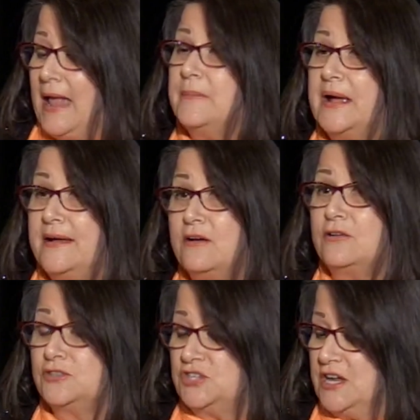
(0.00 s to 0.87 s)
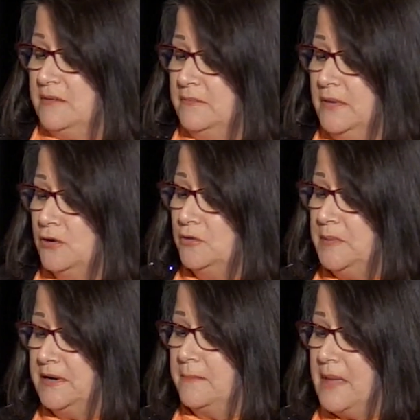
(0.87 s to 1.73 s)
And my Uncle Jim, who'd
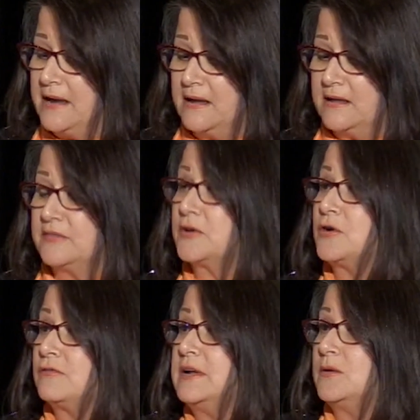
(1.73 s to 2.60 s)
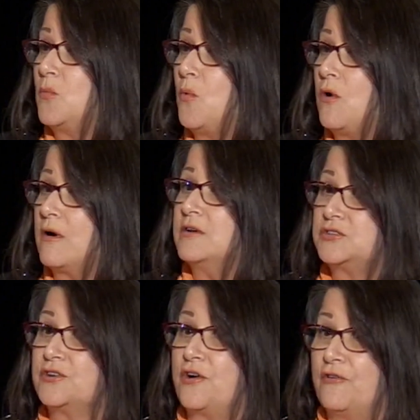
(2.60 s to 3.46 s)
been a medic in the Korean War,
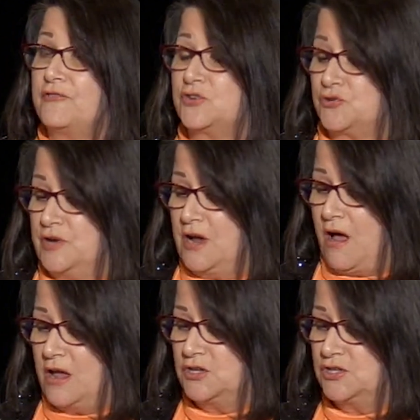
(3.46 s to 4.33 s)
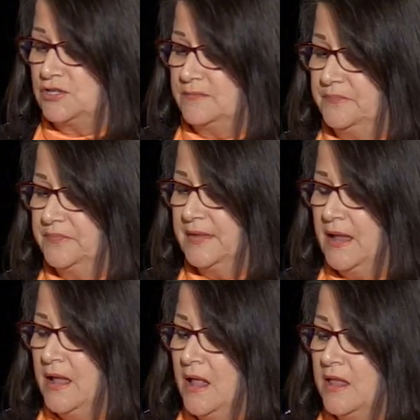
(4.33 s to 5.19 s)
took over triage.
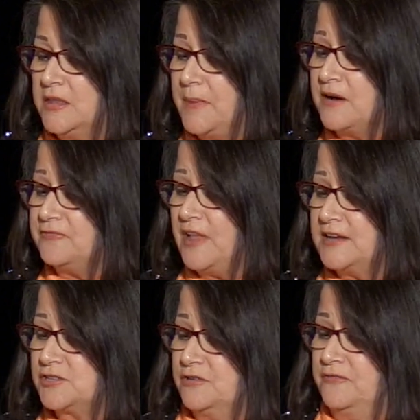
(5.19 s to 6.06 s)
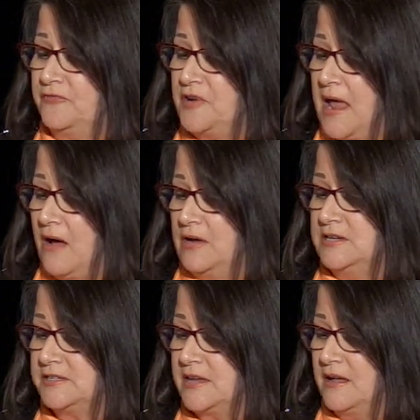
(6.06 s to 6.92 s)
"The butterfly's good for now,"
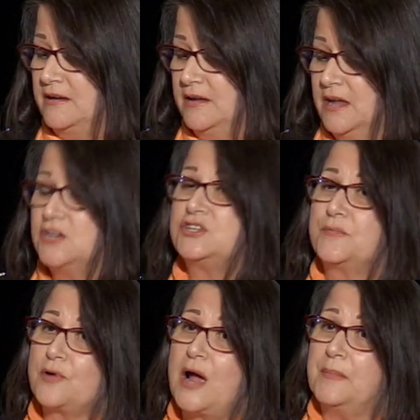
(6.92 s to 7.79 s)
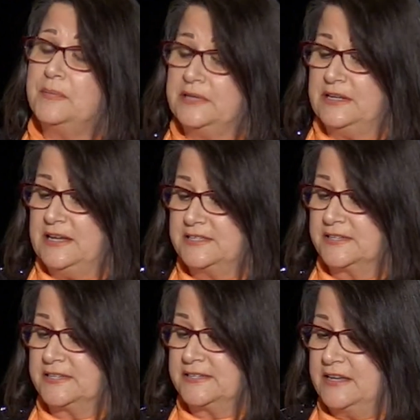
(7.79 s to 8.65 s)
he said. "She probably needs
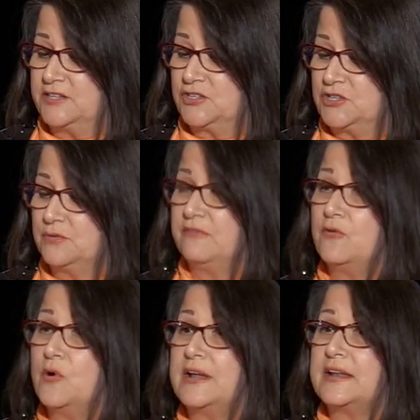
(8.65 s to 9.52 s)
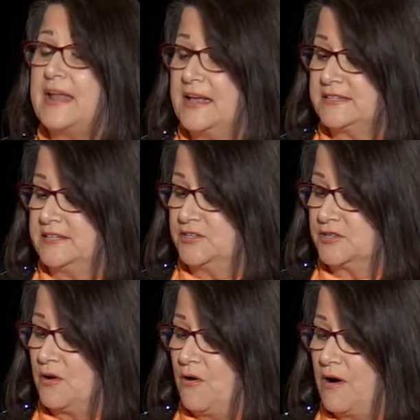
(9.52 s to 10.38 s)
a stitch to avoid a nasty
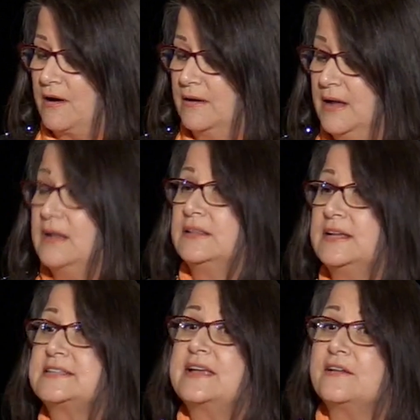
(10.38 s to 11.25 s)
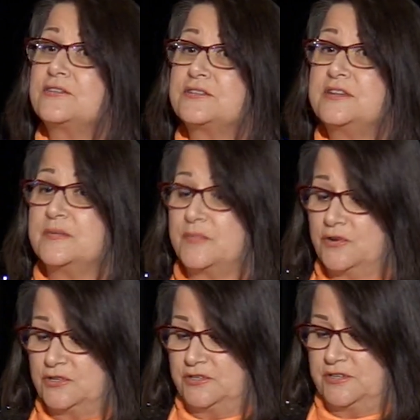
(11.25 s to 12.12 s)
scar. Let's get her to the
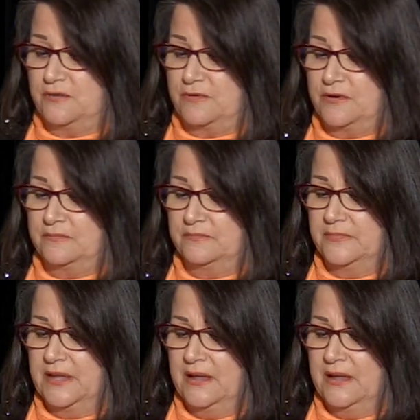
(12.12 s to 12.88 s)
emergency room."